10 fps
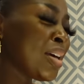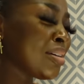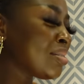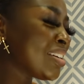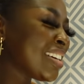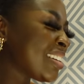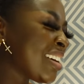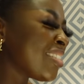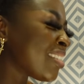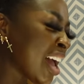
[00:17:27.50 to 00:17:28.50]
be with
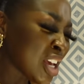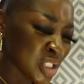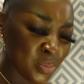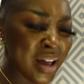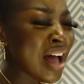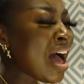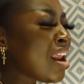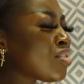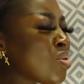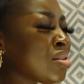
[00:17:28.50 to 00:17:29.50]
you,
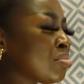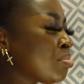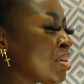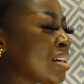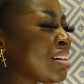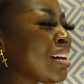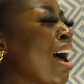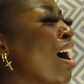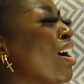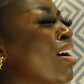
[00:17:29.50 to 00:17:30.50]
spite with my
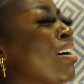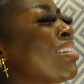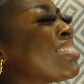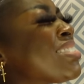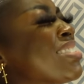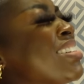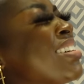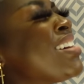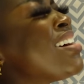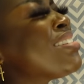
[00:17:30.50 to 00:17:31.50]
heart's
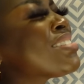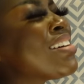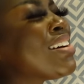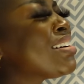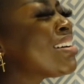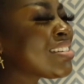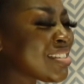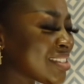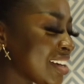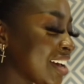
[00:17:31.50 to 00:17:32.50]

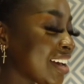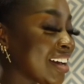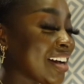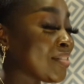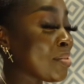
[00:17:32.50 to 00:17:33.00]
eyes. I'm